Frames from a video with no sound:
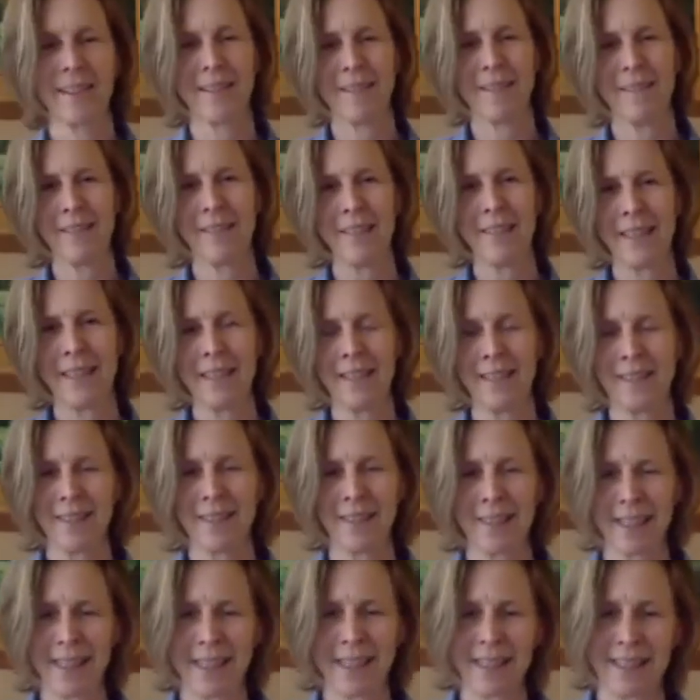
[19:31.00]

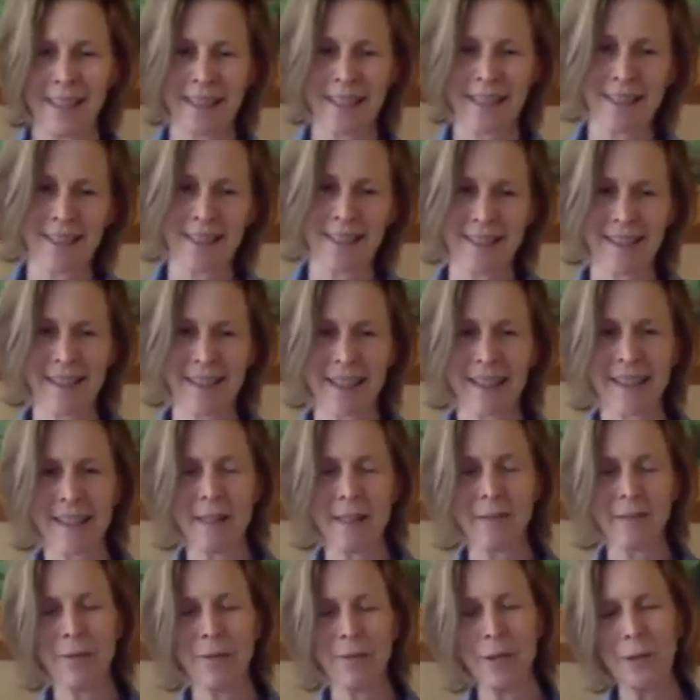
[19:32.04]
Feeling a sense
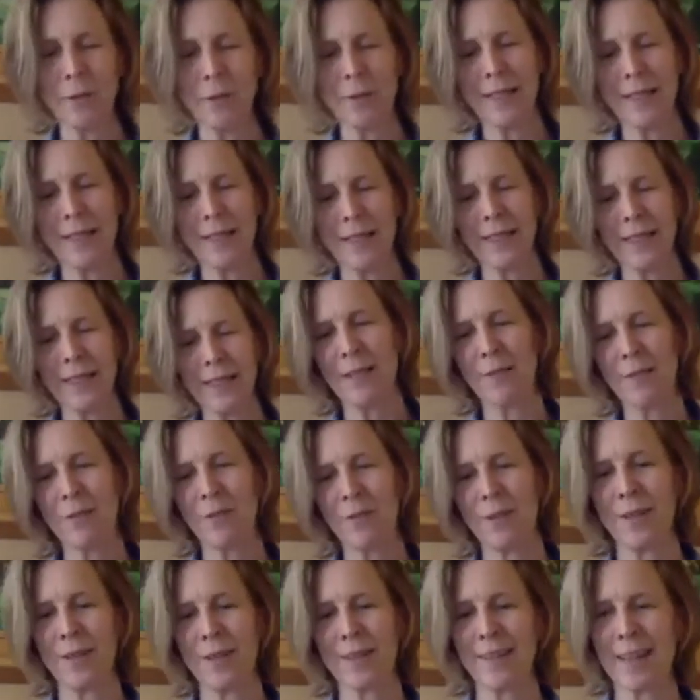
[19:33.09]
of fluidity
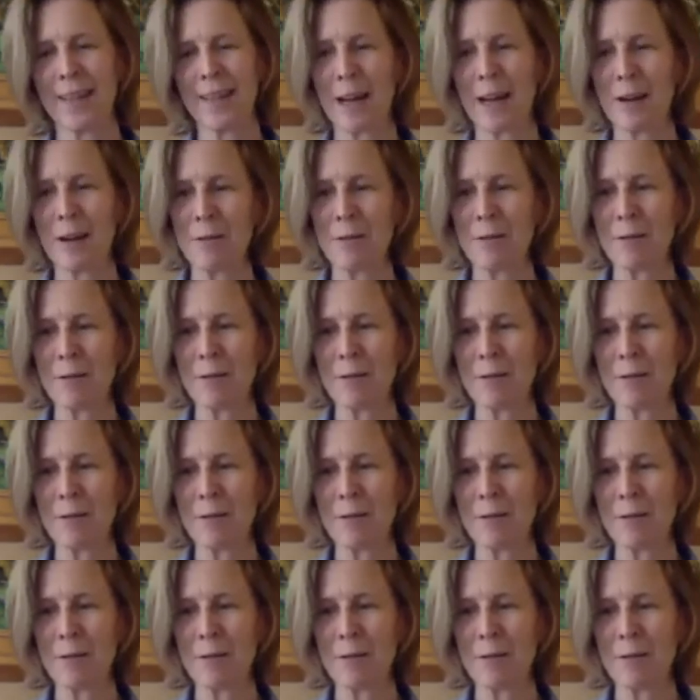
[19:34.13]
through yourself.